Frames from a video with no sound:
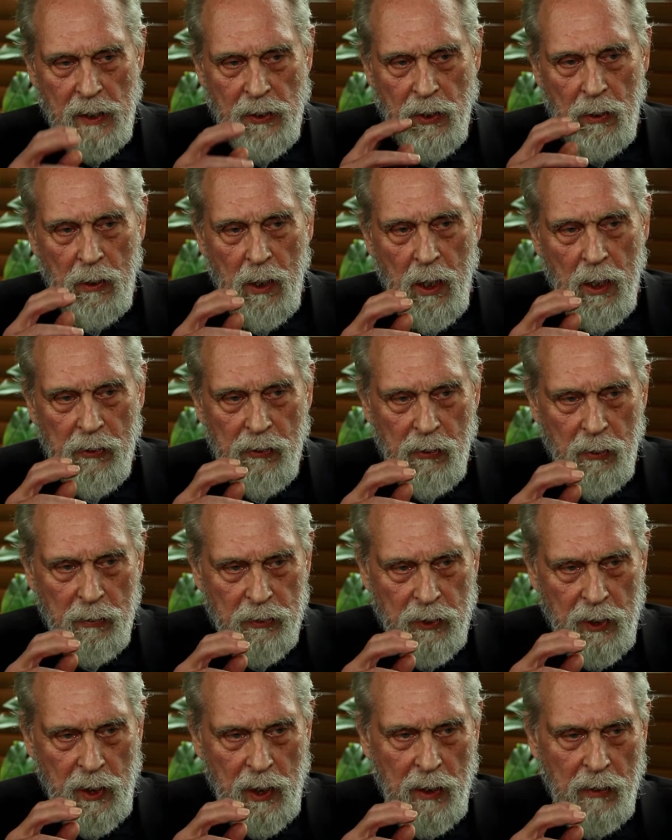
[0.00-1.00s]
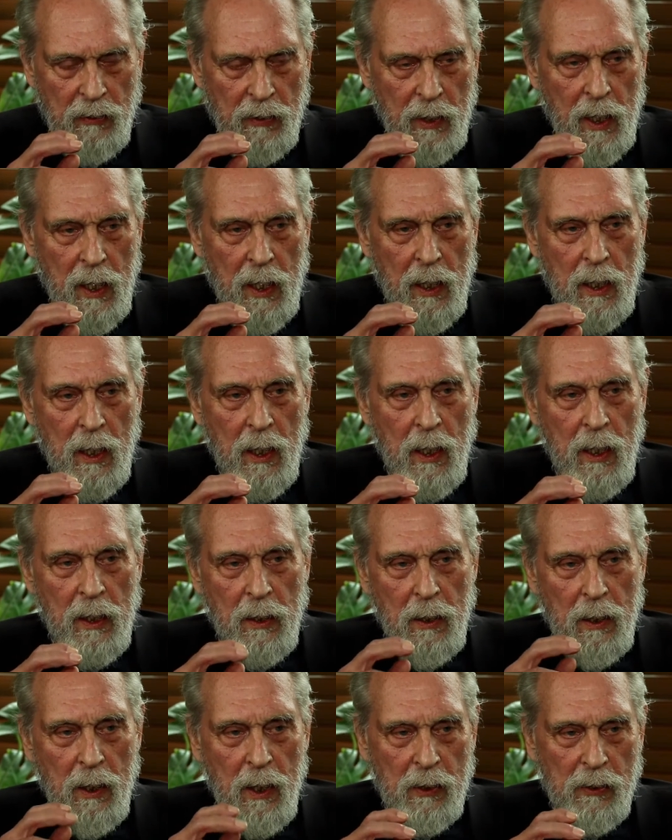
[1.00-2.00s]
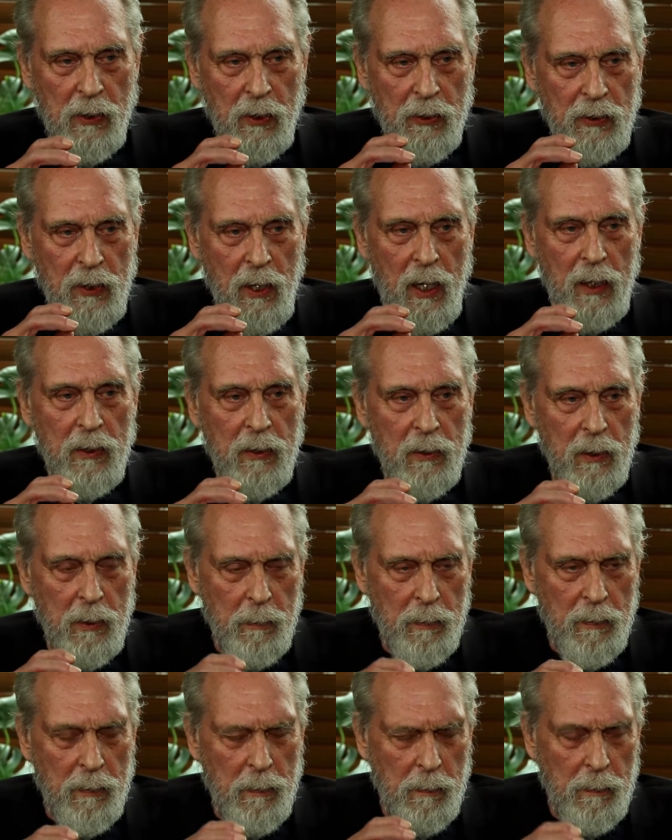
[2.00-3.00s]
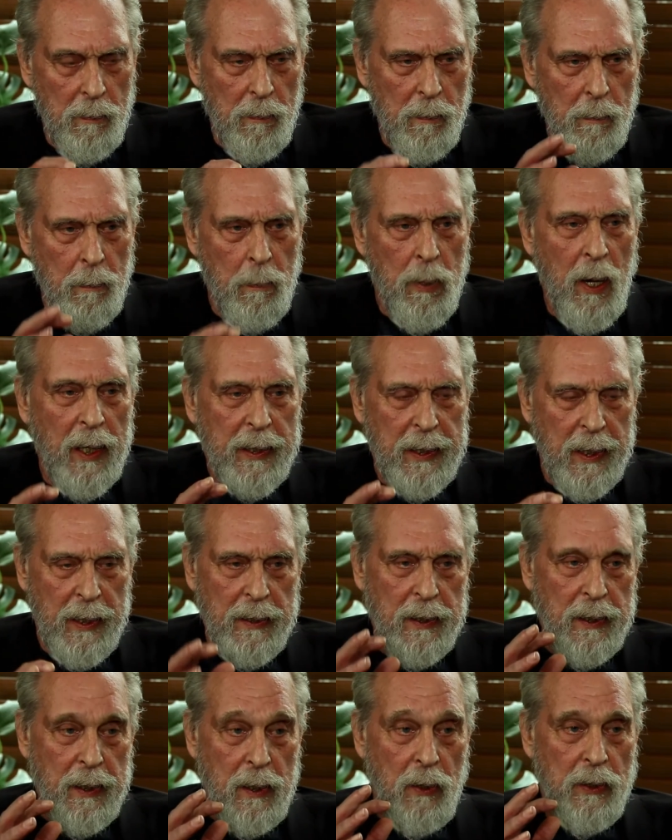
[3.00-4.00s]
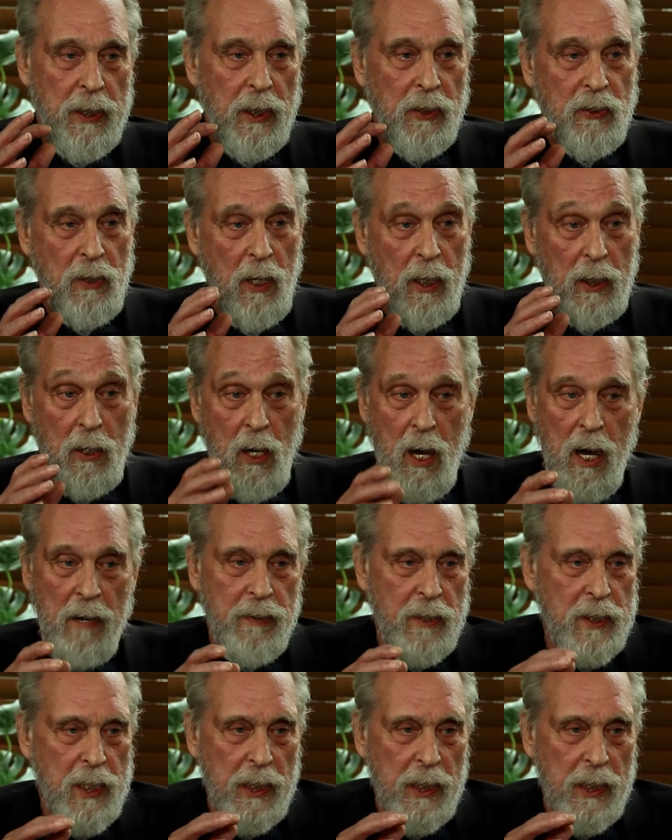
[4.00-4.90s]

Your lungs will seize. Your lungs will start bucking, you start coughing.